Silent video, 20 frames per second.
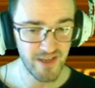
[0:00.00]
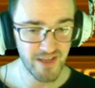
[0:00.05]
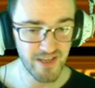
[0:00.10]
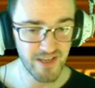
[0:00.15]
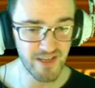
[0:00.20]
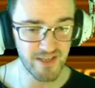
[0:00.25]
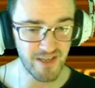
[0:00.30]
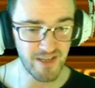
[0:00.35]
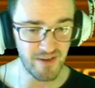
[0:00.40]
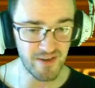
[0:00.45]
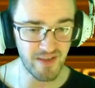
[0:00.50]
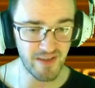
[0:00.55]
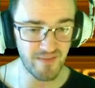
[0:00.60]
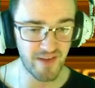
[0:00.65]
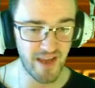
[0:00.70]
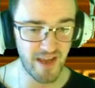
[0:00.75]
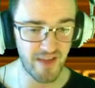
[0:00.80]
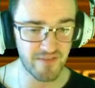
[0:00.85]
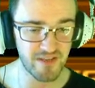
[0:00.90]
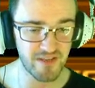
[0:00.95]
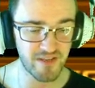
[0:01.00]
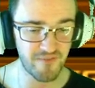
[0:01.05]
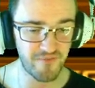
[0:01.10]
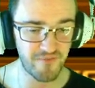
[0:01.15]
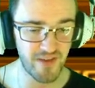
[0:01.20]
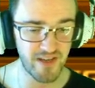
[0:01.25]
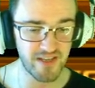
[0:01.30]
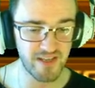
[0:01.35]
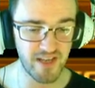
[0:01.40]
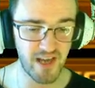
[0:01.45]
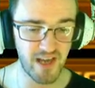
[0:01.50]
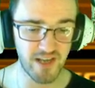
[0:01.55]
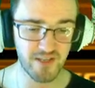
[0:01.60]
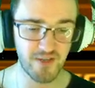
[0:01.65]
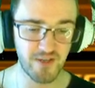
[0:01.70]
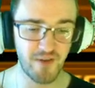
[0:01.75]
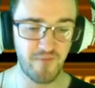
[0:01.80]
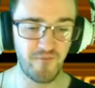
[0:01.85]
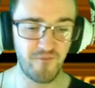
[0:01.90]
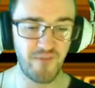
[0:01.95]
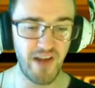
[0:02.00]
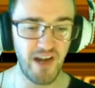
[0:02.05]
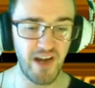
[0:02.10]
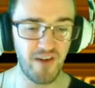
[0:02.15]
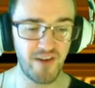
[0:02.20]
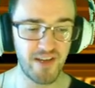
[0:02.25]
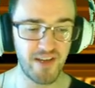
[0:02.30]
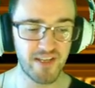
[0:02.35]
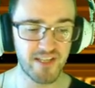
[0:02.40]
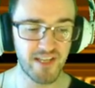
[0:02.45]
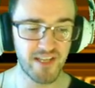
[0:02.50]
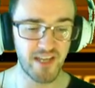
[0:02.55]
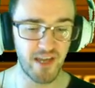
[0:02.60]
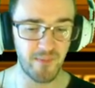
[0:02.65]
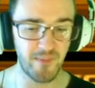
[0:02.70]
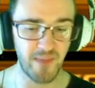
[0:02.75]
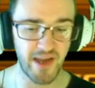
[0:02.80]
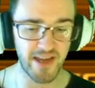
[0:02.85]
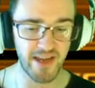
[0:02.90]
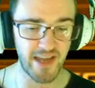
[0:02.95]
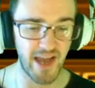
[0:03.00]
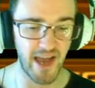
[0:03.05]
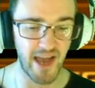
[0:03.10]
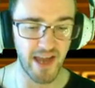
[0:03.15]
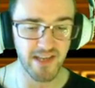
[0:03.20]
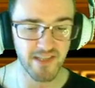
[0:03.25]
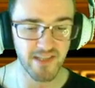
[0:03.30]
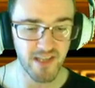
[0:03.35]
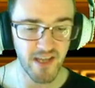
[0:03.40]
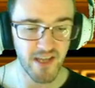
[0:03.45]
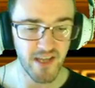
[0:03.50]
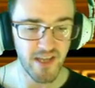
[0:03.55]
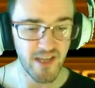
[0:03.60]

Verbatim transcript: You don't even have to defeat Dr. Nefarious again, my guys.